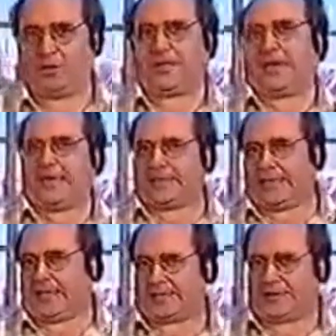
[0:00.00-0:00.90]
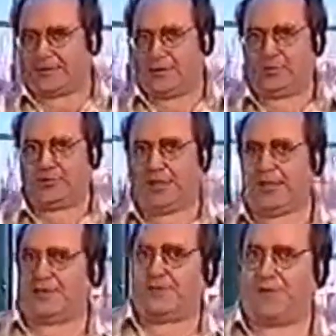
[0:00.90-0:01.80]
what day is it? Is it Thursday?
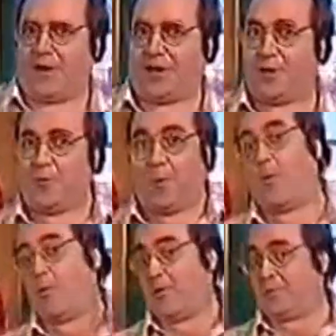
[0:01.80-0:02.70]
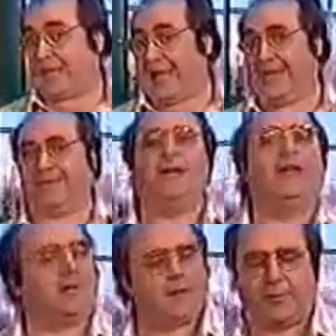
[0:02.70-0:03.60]
Is it Friday? Oh, well done.
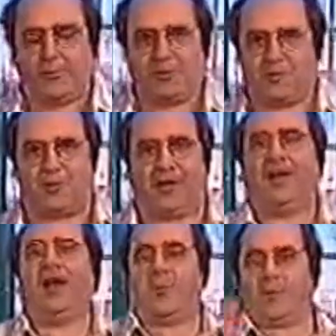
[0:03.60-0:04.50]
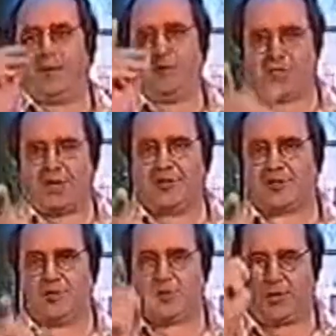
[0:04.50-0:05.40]
No, we didn't want to do that. I want to give you a chance,
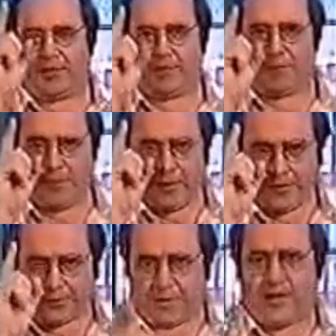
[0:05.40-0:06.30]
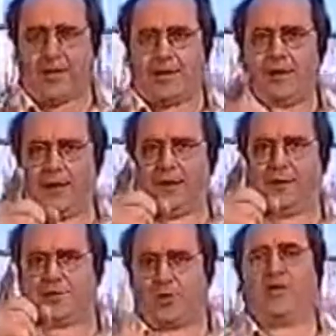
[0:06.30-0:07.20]
though, so I'm going to give you three
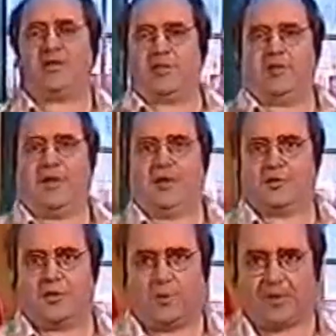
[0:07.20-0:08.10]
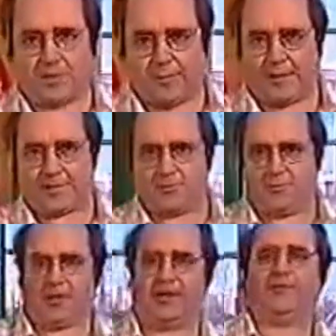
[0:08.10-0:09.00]
choices on the answer to the question I'm about
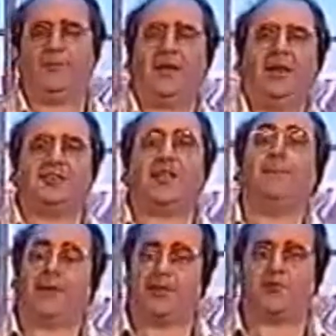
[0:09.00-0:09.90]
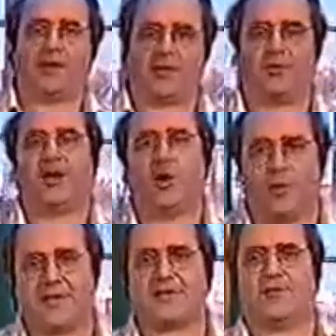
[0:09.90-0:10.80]
to give you. Somebody has rung in on
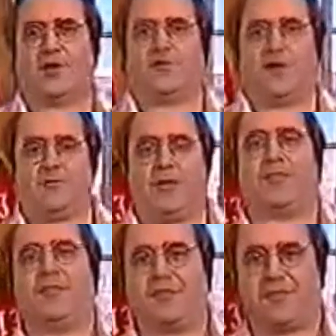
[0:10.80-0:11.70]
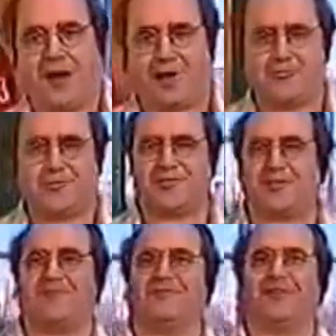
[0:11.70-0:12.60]
08705
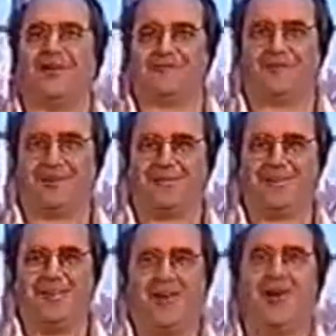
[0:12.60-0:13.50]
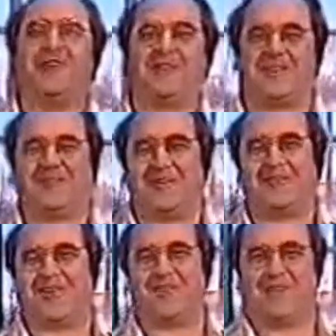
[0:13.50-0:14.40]
100755.
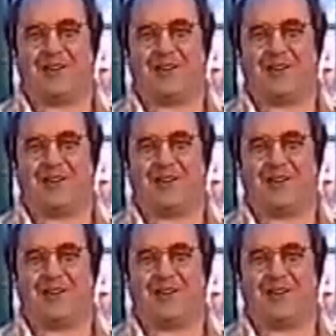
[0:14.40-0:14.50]
08705